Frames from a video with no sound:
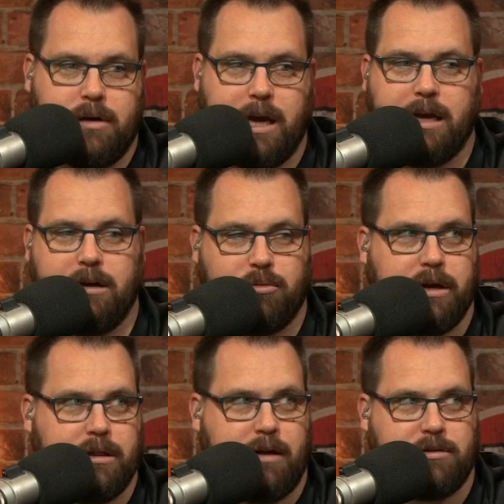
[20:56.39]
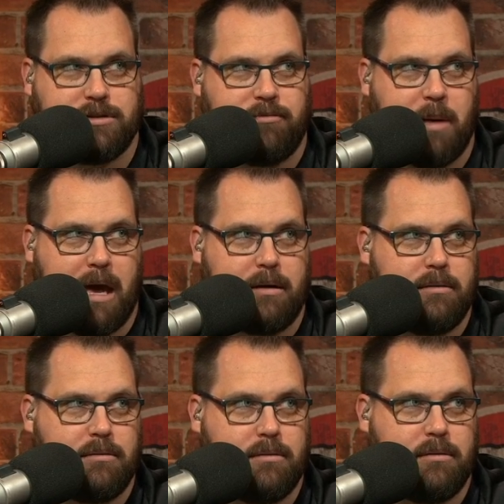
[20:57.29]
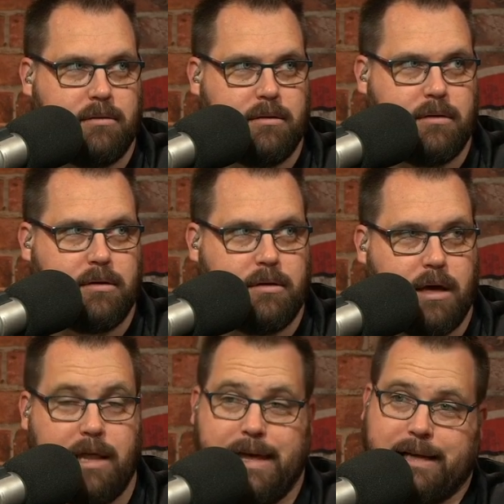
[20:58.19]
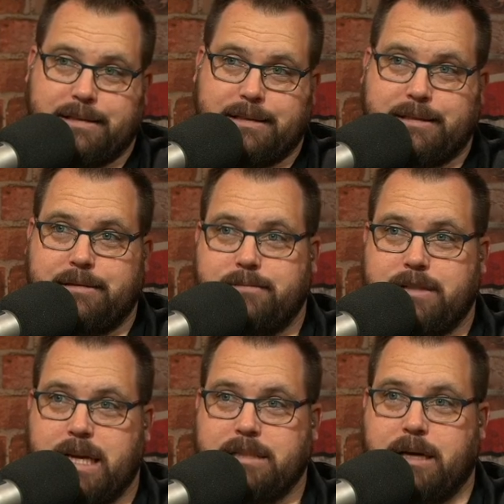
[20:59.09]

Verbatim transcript: Andy Reid levels of bad. And that's saying